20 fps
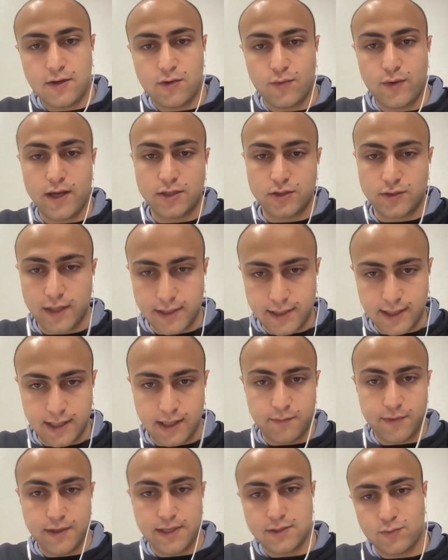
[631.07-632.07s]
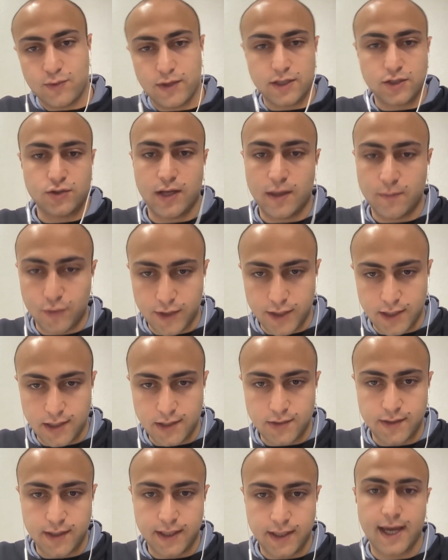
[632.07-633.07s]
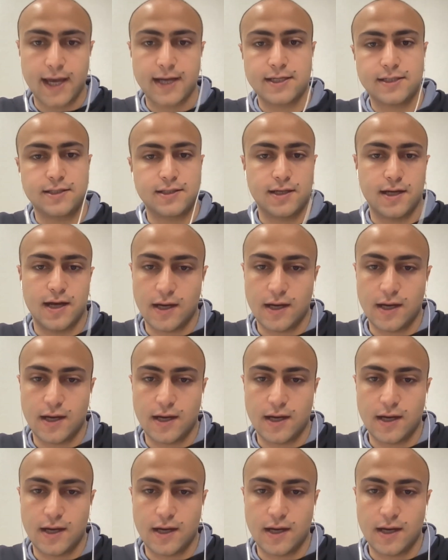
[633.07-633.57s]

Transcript: When should I decompress? Where should I put it into the cache?